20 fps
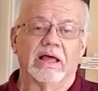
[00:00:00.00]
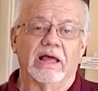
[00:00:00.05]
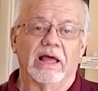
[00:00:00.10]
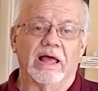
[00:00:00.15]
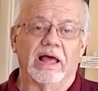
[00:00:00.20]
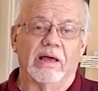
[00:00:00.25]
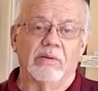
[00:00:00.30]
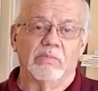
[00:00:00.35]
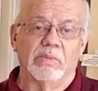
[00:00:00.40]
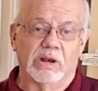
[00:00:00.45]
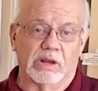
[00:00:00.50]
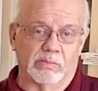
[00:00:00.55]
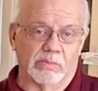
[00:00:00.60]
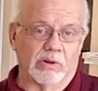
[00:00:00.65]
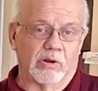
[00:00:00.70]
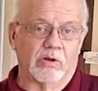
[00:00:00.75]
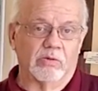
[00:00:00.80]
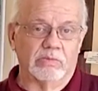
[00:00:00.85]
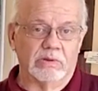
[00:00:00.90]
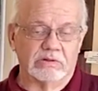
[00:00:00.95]
uh,
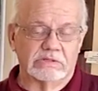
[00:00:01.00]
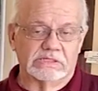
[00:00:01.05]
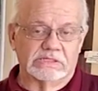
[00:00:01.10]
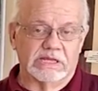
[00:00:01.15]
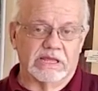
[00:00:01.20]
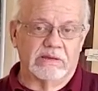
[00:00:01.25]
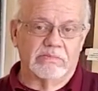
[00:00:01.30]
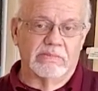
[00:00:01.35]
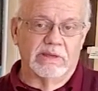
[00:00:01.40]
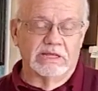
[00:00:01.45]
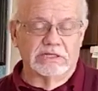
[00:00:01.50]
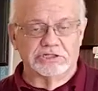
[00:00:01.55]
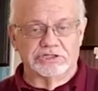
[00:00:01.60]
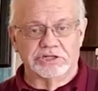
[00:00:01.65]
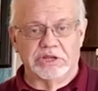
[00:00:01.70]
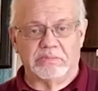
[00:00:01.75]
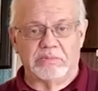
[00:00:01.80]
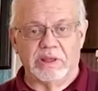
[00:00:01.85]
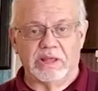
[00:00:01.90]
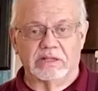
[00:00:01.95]
Museum at
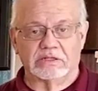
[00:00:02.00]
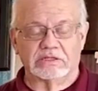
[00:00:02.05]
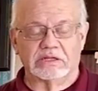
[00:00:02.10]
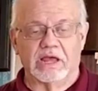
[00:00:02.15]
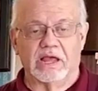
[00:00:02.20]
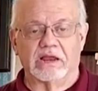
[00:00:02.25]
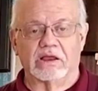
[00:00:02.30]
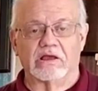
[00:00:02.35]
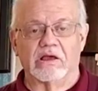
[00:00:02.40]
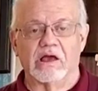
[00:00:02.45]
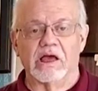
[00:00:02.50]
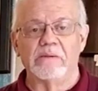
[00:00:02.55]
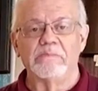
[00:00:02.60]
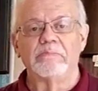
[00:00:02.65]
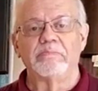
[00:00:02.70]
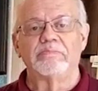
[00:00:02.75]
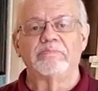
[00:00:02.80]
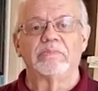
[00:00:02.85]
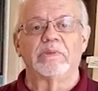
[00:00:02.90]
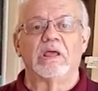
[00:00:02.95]

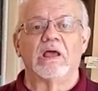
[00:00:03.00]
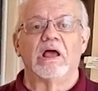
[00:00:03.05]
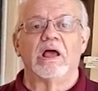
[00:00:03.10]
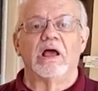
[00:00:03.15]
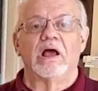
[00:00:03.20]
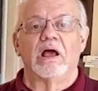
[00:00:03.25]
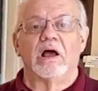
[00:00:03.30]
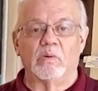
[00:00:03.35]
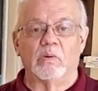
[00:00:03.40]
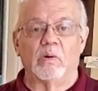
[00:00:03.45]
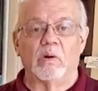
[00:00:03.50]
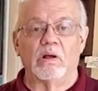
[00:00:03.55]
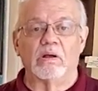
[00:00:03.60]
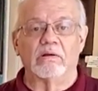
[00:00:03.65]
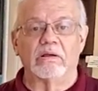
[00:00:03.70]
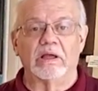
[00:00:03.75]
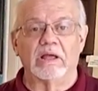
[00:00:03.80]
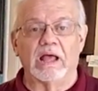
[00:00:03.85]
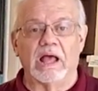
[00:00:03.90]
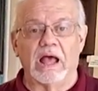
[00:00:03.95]
gmail.com
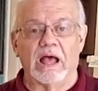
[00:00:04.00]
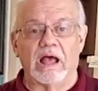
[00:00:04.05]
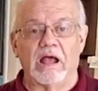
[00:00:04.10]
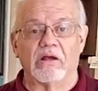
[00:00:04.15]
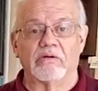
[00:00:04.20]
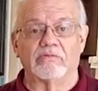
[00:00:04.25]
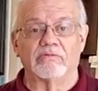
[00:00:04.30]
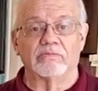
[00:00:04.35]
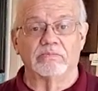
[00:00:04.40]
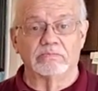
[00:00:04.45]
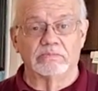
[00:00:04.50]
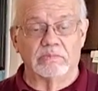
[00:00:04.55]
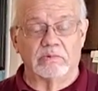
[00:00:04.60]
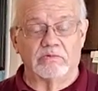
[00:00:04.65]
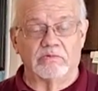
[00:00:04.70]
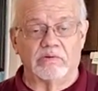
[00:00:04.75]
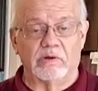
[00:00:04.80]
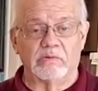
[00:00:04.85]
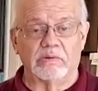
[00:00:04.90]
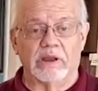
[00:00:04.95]
or our
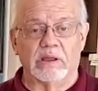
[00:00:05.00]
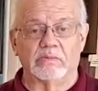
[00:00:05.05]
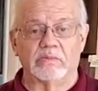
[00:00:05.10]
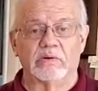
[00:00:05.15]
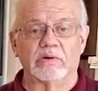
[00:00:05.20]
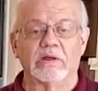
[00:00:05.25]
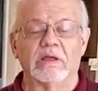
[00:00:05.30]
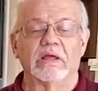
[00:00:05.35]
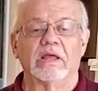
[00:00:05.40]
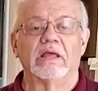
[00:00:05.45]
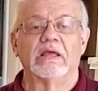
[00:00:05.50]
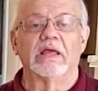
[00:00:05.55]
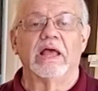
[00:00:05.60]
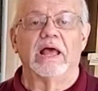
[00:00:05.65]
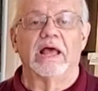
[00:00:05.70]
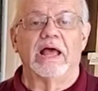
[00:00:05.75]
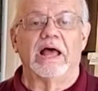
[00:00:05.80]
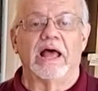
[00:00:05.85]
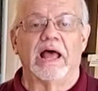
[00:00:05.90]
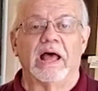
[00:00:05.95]
phone number,
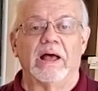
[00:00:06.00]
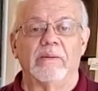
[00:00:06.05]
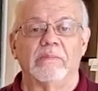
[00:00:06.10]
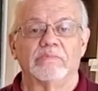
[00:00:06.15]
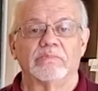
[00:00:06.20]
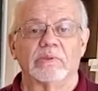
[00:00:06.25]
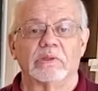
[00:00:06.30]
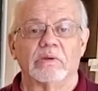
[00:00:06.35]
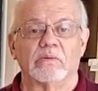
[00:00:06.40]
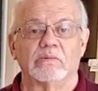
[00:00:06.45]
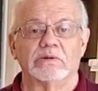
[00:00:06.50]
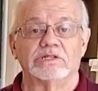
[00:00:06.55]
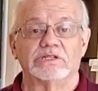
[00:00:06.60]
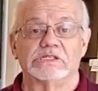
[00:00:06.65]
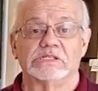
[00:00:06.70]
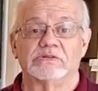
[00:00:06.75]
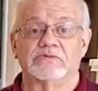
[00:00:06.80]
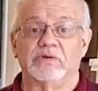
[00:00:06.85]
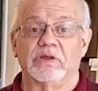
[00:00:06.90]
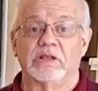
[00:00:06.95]
um, which
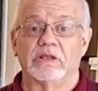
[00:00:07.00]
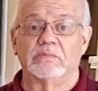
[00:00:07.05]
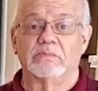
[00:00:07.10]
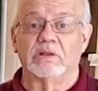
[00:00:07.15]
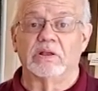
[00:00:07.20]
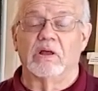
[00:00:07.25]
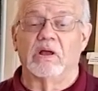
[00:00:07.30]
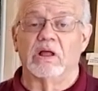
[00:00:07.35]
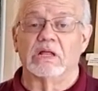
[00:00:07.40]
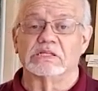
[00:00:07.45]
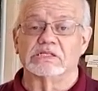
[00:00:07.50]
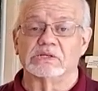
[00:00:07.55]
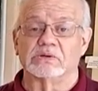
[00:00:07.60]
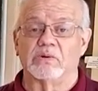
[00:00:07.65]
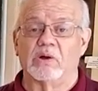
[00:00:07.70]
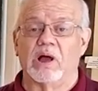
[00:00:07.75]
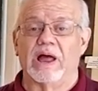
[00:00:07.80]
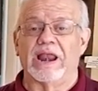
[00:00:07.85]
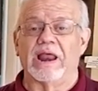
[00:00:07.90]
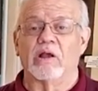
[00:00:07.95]
is available
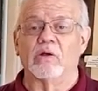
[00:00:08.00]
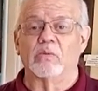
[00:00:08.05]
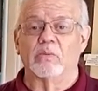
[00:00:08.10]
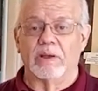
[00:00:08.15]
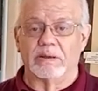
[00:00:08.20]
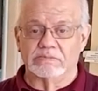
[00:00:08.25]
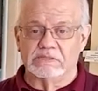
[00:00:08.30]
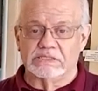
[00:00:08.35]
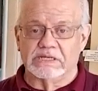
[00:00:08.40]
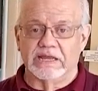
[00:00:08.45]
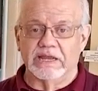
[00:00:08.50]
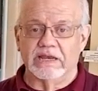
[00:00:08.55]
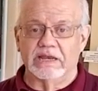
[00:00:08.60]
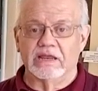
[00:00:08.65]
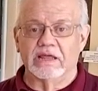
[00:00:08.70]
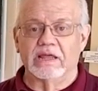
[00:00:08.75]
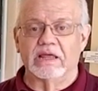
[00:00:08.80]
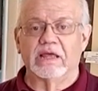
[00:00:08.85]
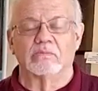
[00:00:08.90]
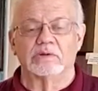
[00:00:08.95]
also on our
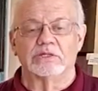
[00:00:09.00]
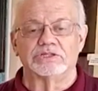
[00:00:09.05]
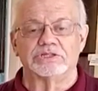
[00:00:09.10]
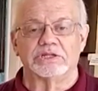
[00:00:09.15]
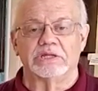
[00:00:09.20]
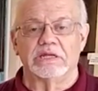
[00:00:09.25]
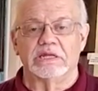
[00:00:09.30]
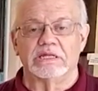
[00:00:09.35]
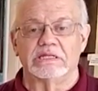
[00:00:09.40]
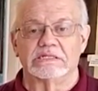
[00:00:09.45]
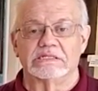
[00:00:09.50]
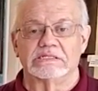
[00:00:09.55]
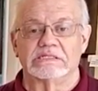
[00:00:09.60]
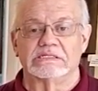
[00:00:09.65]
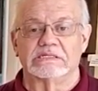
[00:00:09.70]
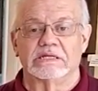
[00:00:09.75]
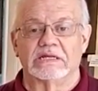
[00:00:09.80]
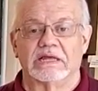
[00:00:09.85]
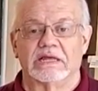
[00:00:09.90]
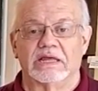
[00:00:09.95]
website, which
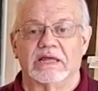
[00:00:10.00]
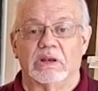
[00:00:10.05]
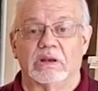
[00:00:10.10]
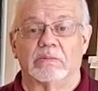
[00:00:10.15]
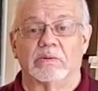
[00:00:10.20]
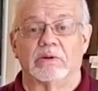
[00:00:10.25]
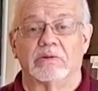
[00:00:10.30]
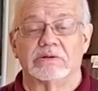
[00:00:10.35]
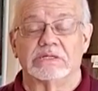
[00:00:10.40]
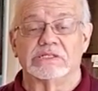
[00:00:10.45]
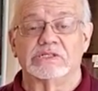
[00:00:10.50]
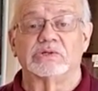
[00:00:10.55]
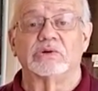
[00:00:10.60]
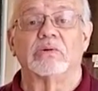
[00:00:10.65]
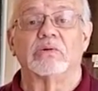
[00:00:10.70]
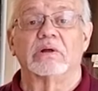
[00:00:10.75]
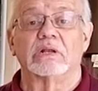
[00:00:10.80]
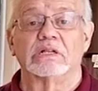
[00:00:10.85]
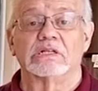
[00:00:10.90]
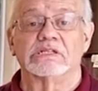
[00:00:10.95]
is
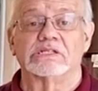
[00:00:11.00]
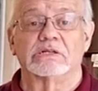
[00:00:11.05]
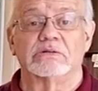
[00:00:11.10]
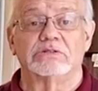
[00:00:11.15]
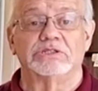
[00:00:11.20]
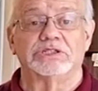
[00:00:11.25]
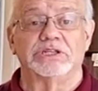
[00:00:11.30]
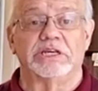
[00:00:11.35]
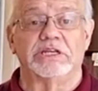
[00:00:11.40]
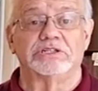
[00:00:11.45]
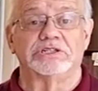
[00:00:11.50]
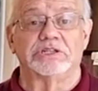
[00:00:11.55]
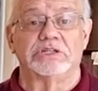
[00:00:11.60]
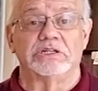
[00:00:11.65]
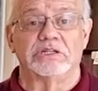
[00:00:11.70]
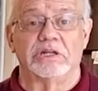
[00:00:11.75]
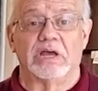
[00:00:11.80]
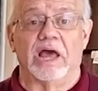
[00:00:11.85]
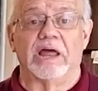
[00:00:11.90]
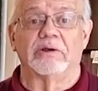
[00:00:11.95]

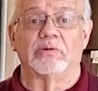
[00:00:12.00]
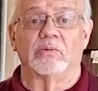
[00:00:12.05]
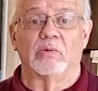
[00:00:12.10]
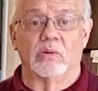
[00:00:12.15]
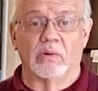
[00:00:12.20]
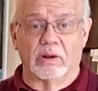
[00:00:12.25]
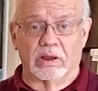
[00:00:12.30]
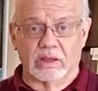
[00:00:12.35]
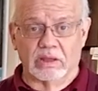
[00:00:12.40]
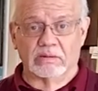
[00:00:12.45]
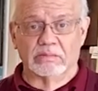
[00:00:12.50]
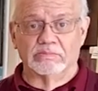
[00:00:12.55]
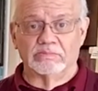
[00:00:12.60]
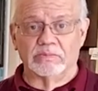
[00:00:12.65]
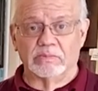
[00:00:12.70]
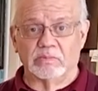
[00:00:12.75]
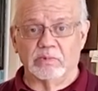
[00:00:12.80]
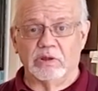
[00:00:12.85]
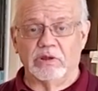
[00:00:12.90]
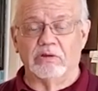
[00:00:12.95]
middleboroughhistoricalassociation.org,
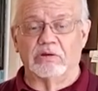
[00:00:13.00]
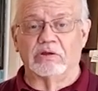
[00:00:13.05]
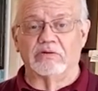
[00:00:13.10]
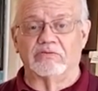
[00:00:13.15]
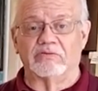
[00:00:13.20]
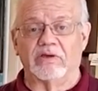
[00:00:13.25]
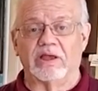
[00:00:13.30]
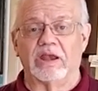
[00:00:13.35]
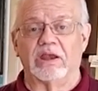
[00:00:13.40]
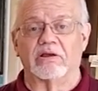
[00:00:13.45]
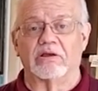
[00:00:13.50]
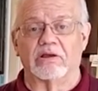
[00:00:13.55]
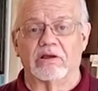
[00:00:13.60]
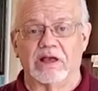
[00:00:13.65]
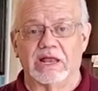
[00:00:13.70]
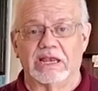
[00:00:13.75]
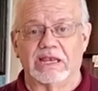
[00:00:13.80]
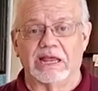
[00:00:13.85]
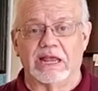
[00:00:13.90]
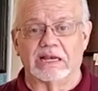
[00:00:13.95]
where you can find our
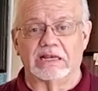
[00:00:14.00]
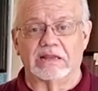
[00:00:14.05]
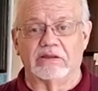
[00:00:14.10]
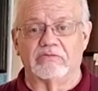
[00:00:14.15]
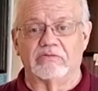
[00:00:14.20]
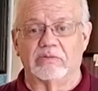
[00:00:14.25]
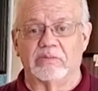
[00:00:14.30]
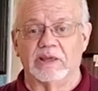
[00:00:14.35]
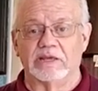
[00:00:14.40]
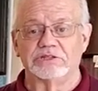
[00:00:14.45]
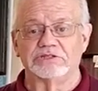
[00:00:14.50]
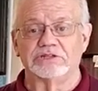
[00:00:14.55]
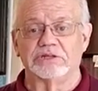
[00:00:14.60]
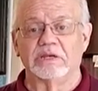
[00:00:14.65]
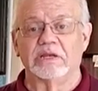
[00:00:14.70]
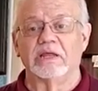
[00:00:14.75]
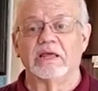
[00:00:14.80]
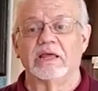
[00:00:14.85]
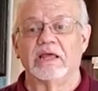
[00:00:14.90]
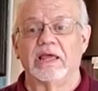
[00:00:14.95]
contact
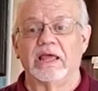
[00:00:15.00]
information